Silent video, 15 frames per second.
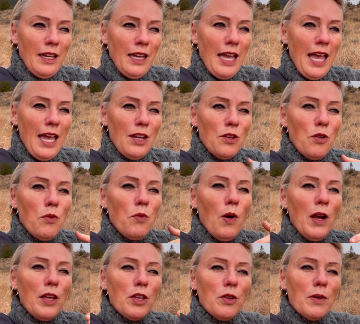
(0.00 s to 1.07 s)
And
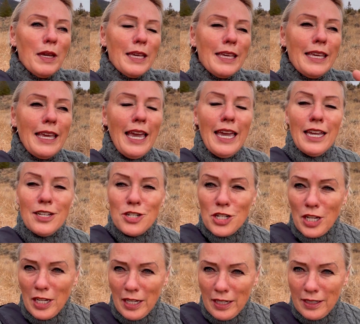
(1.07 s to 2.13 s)
what you engage
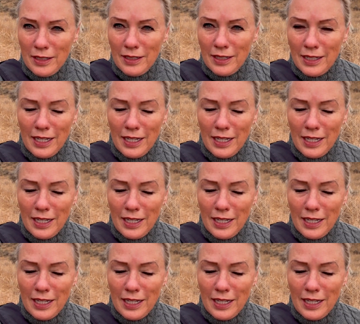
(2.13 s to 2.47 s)
in